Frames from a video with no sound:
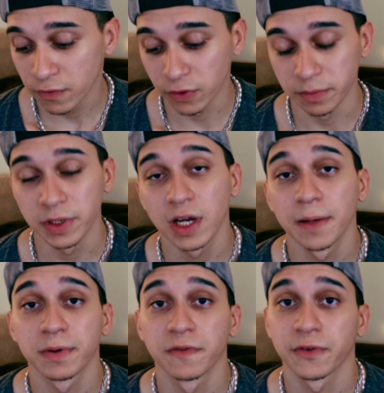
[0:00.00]
For me, I
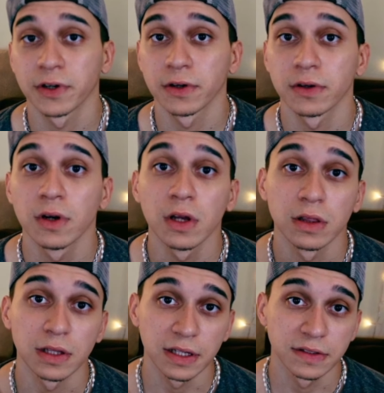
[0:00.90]
prefer
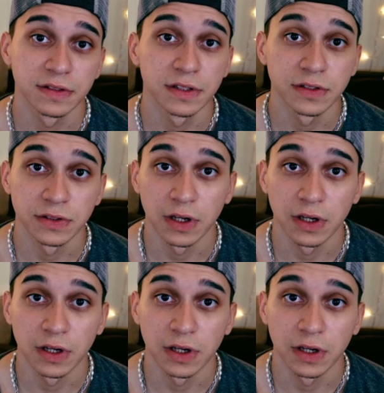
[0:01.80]
lenses